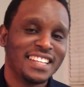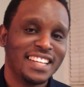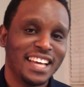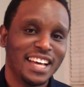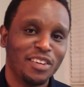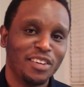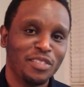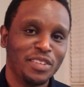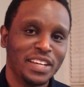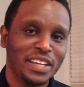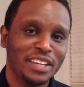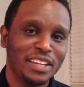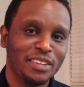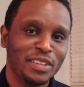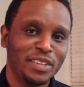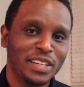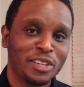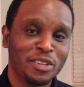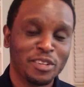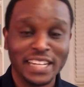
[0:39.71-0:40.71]
we
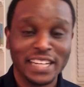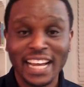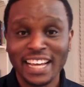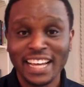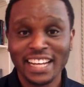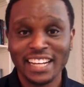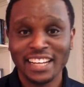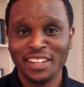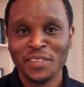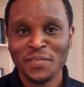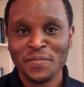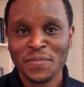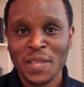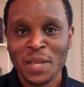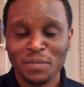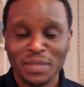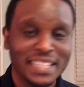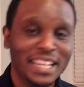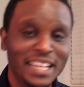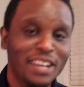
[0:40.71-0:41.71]
created.
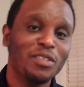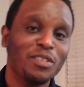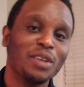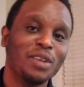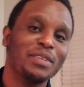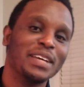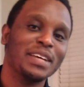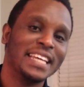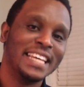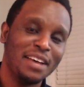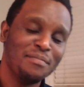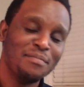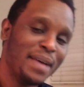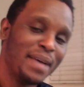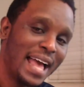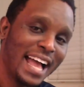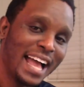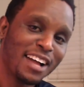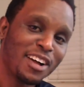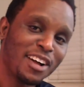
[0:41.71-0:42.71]
But then when we get
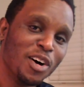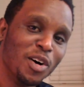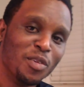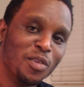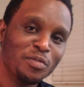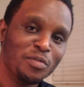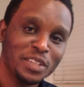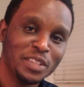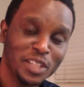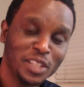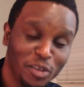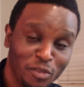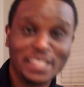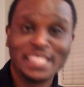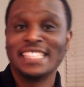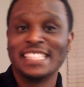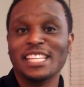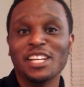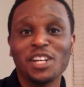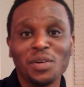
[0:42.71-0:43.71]
back home, we
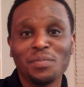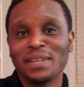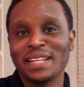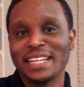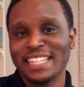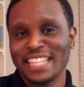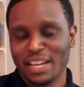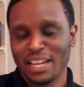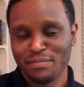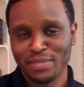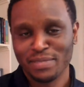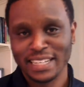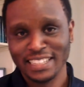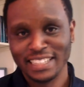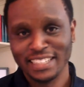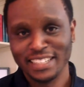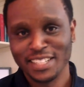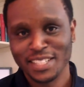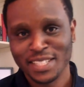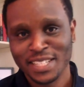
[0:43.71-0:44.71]
still play that
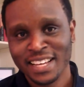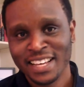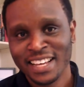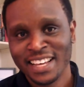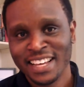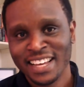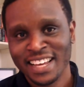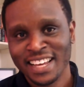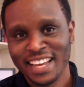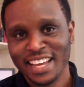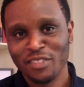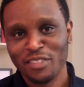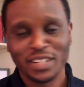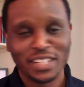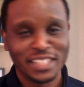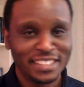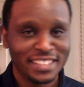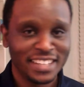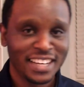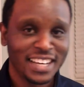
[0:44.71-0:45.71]
playlist, and what it
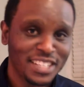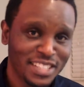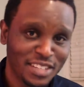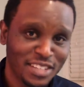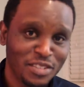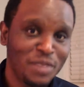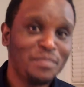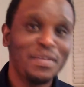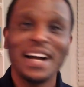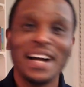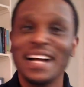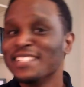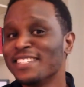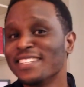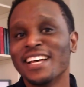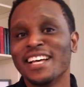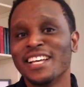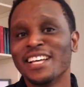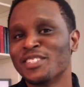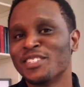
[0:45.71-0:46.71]
does, it reminds
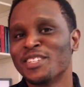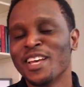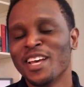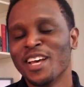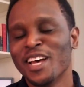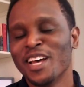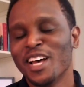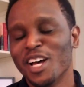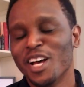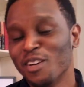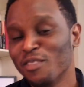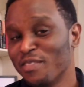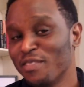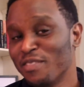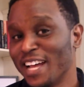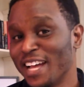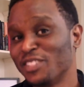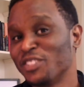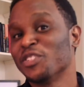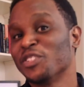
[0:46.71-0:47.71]
us of that
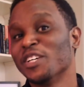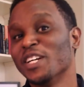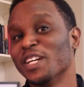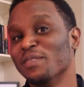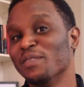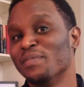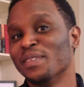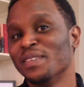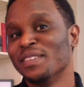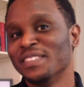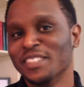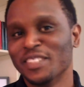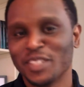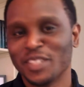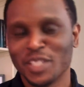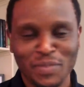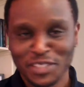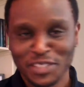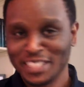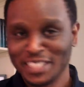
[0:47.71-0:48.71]
trip.
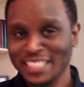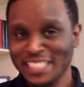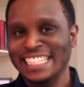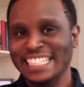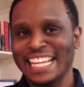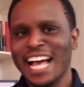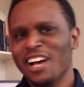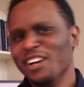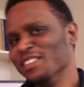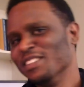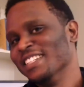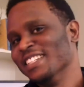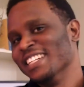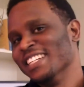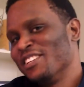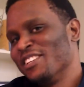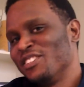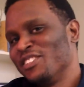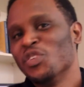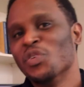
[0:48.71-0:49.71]
Especially now in the
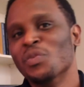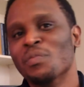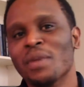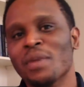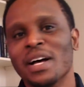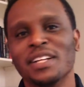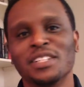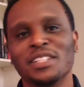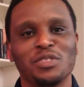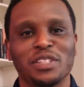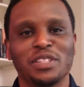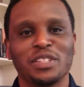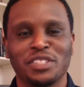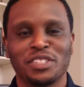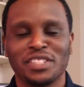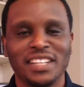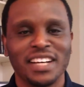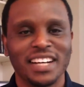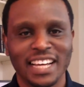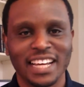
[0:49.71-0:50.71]
last 2 months, we're
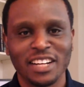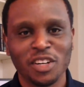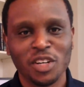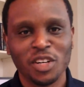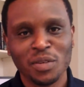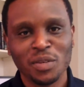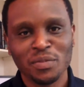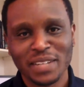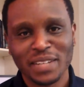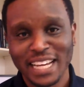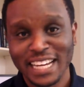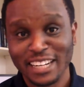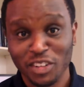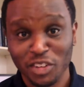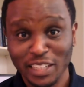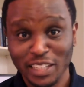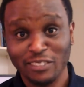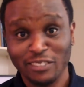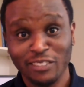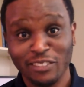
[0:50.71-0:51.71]
stuck at home, can't go
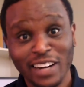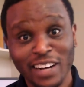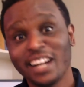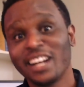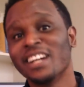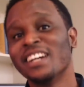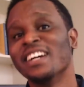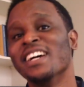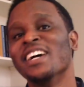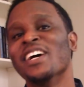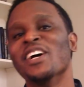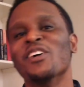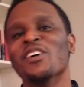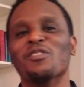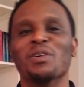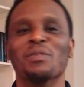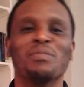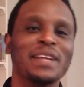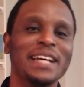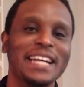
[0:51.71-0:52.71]
anywhere. We're
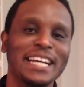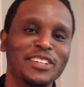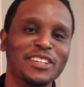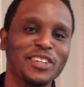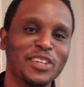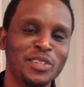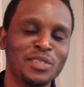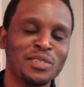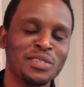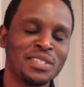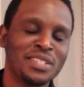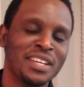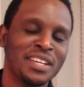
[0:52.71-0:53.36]
playing that